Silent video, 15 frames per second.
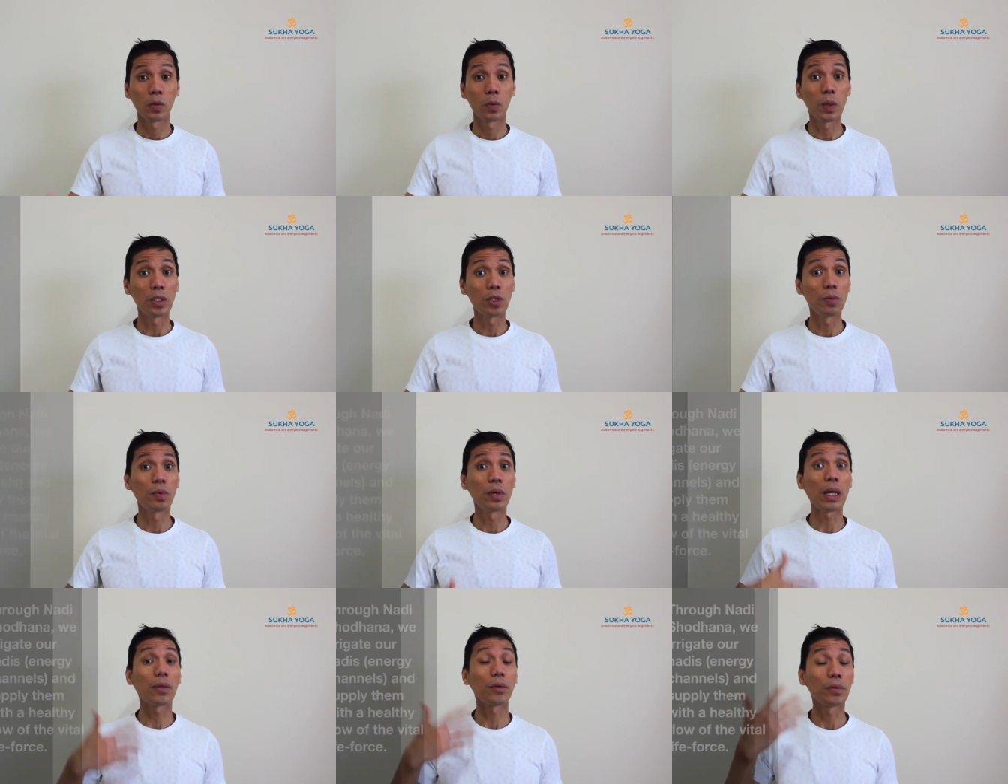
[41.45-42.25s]
When you
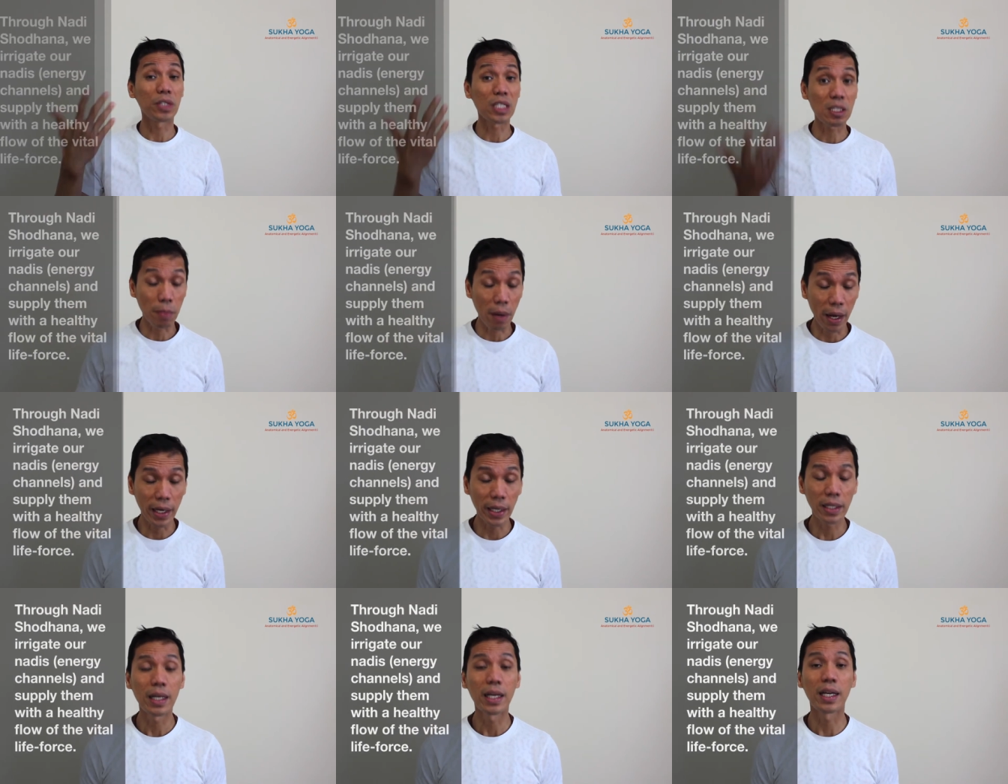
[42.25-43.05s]
breathe through the
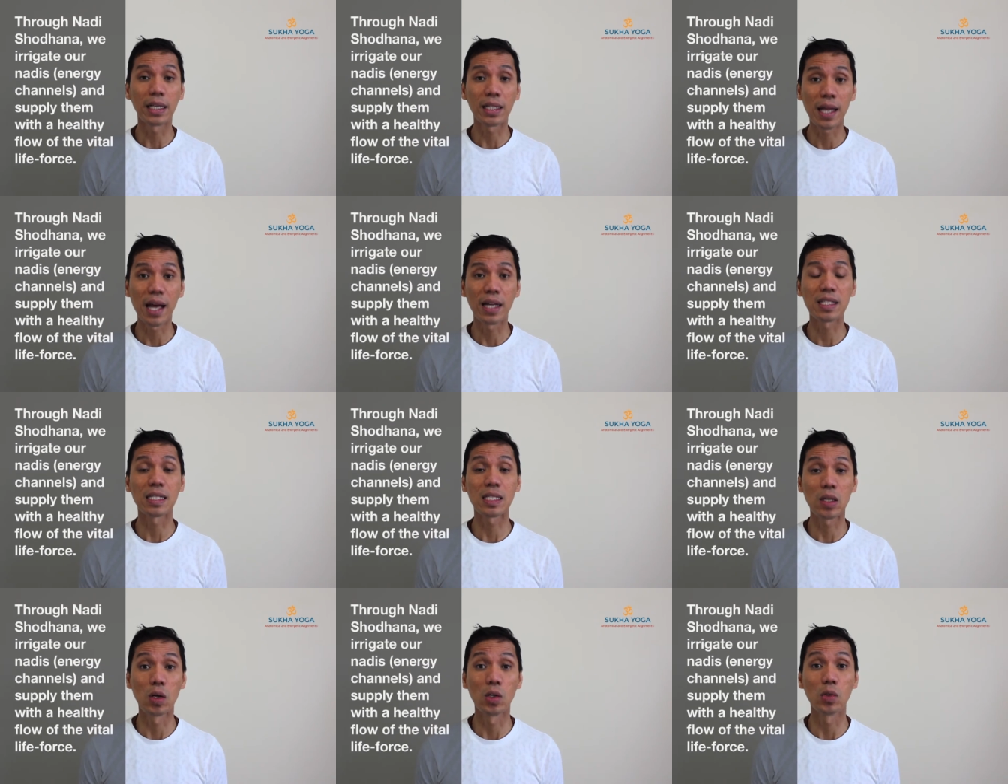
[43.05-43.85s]
spine, it has
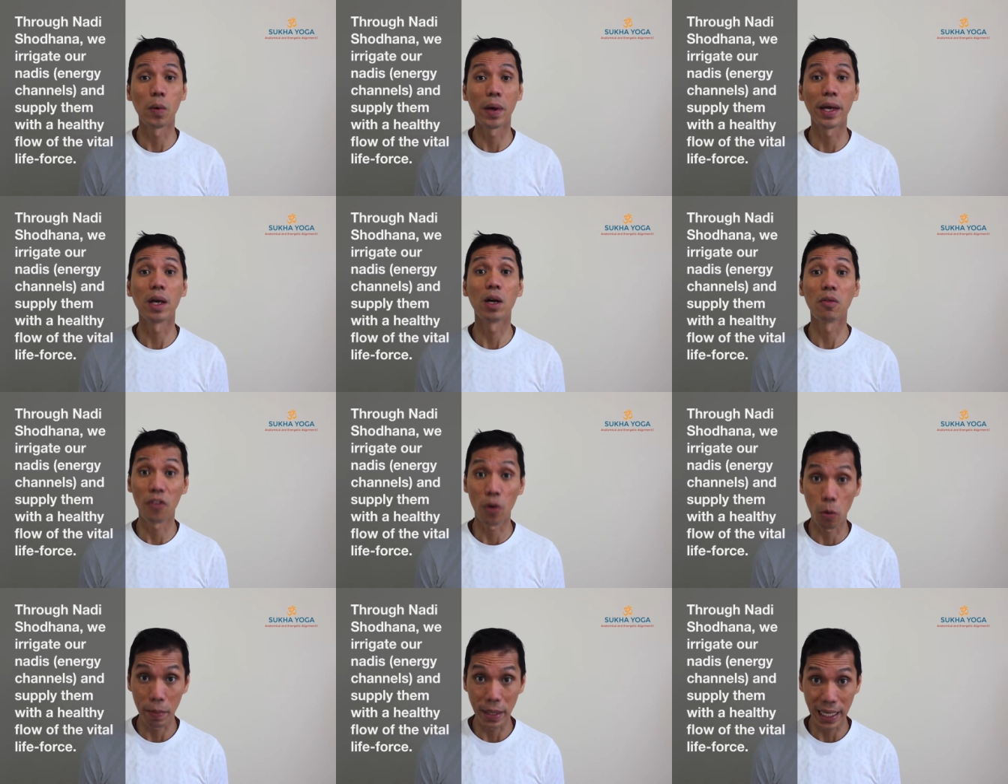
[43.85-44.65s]
its own way of
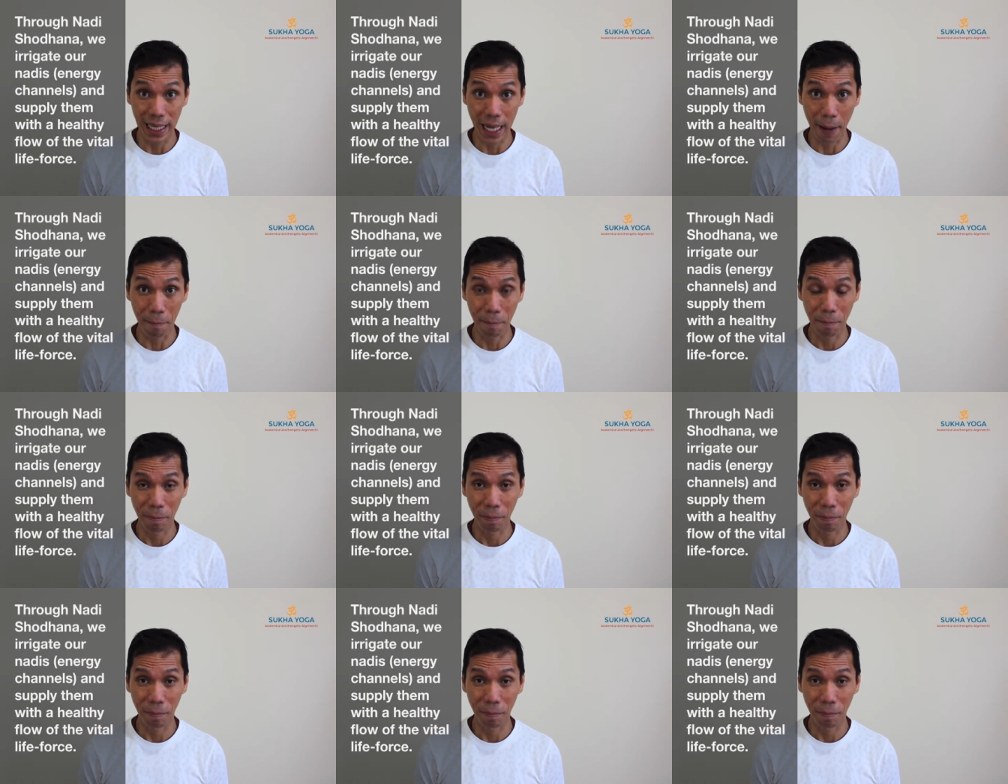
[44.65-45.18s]
opening up.